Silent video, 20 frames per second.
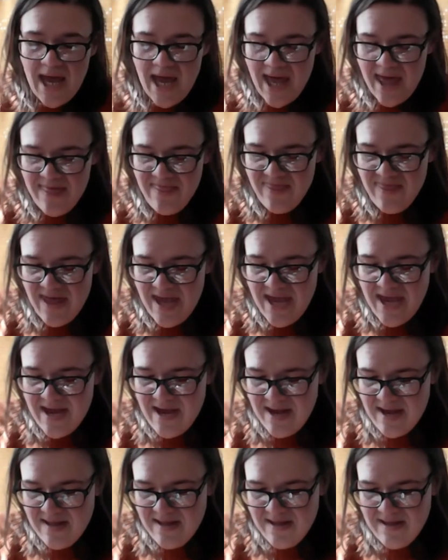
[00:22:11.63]
And
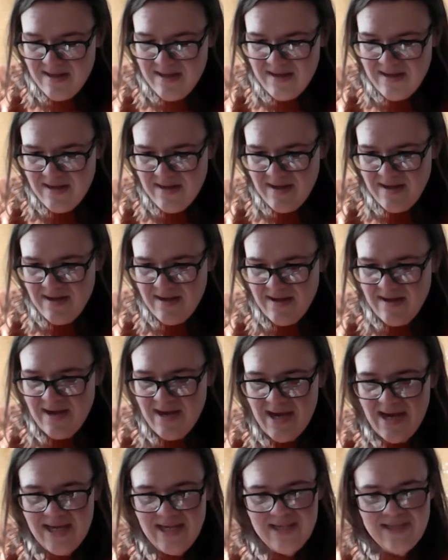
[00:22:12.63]
then
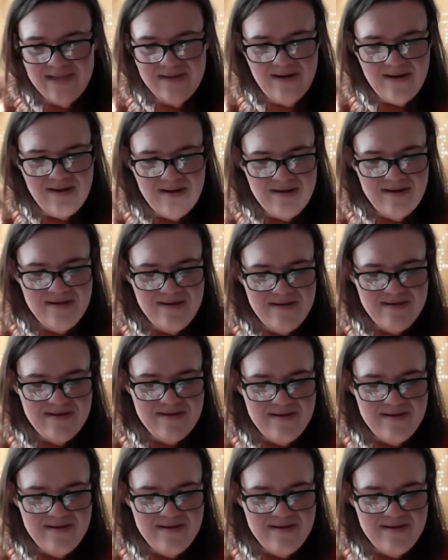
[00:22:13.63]
I saw,